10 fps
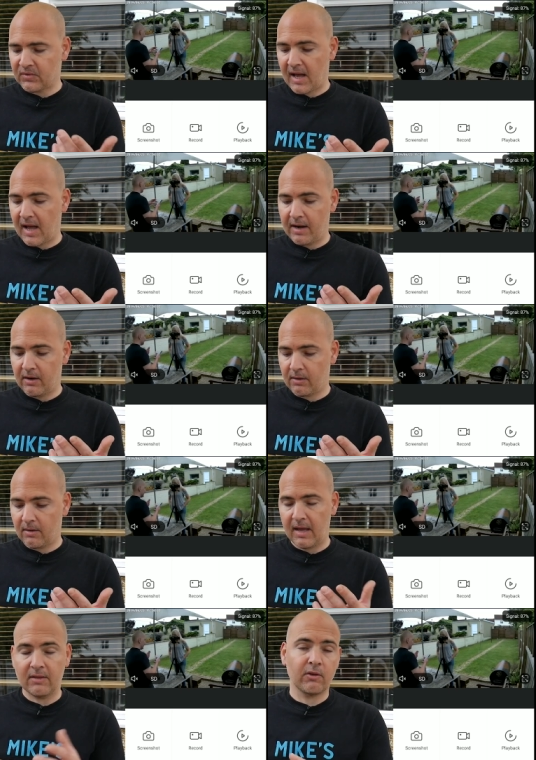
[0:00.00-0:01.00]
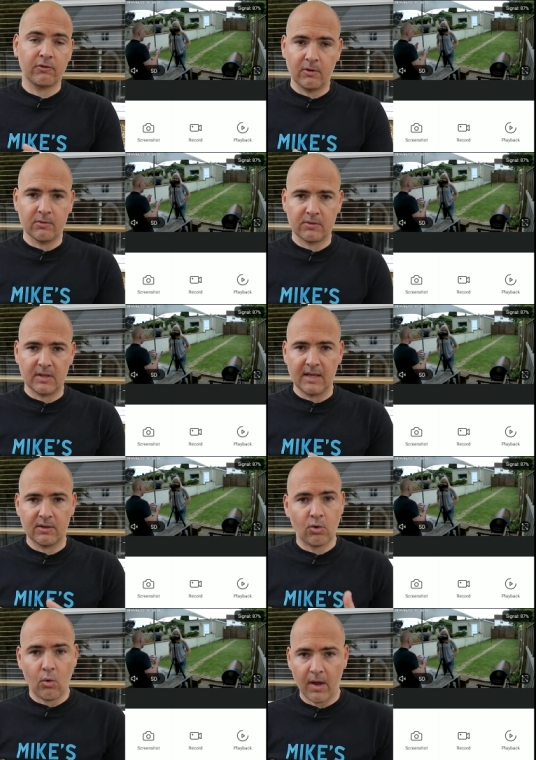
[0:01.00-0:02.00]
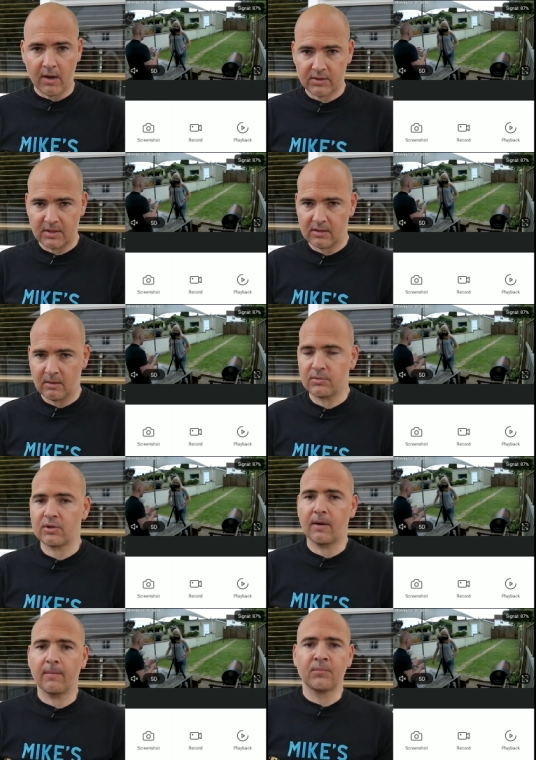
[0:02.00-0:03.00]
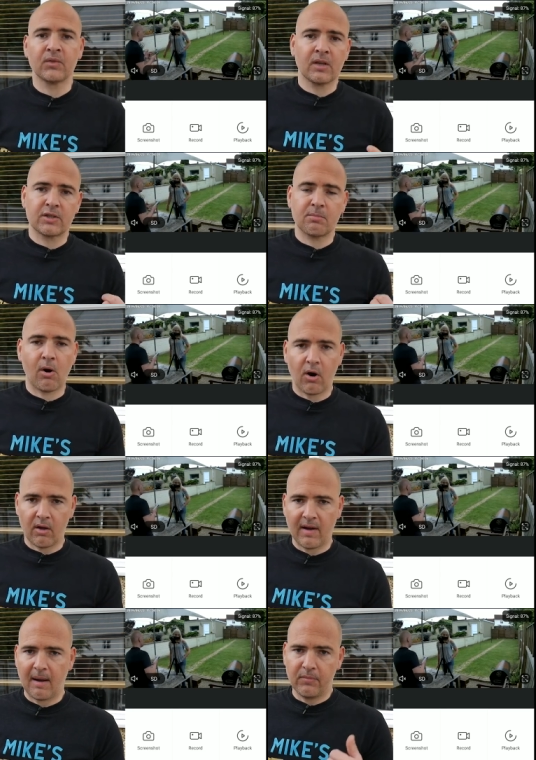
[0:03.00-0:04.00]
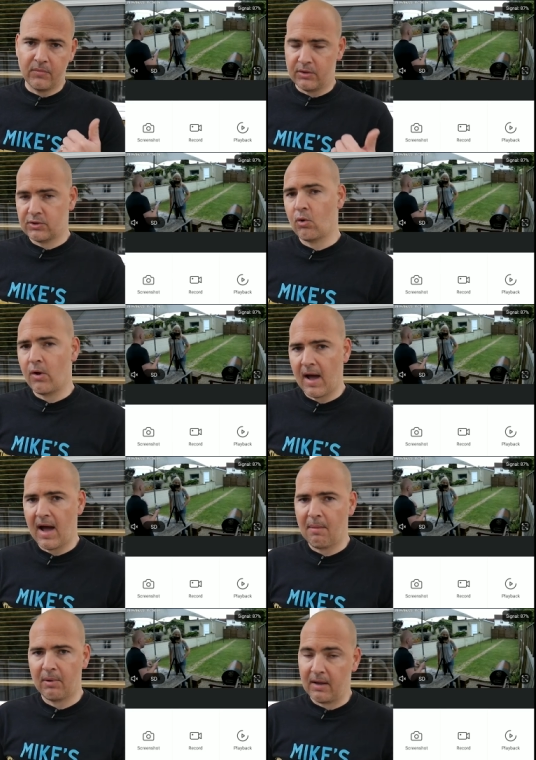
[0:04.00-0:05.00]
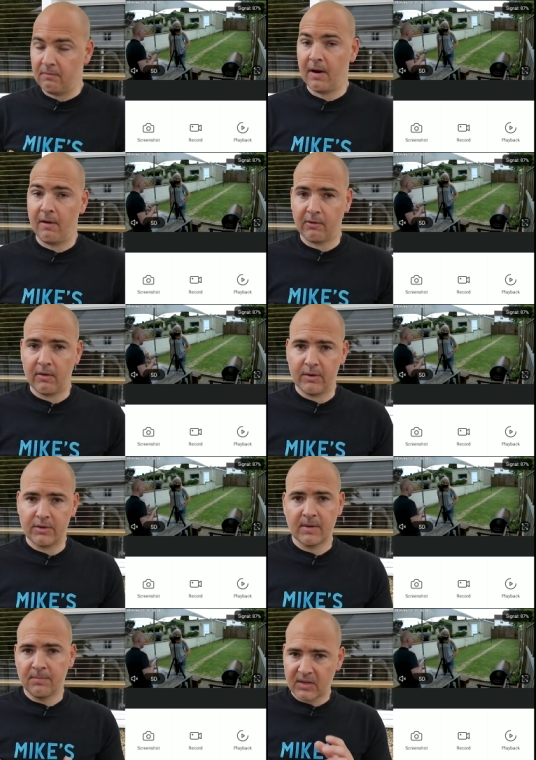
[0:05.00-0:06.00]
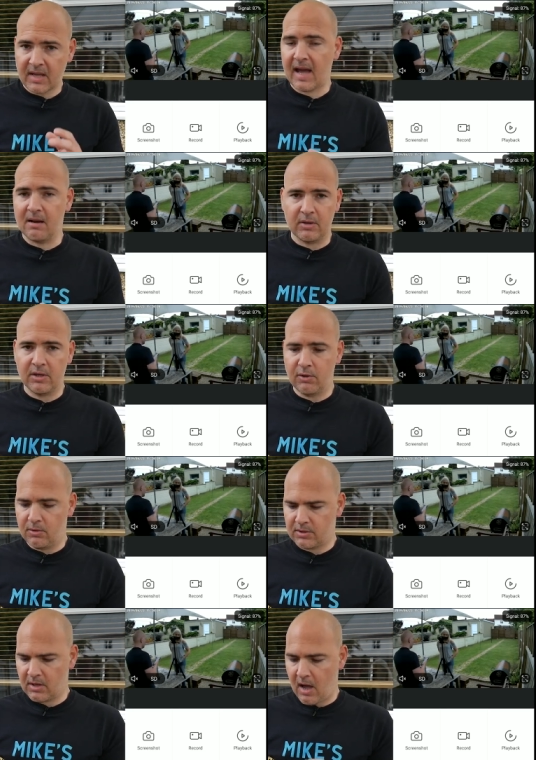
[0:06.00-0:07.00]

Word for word: and it does use the Tuya system, so Smart Life app, the Tuya app and various others can be used.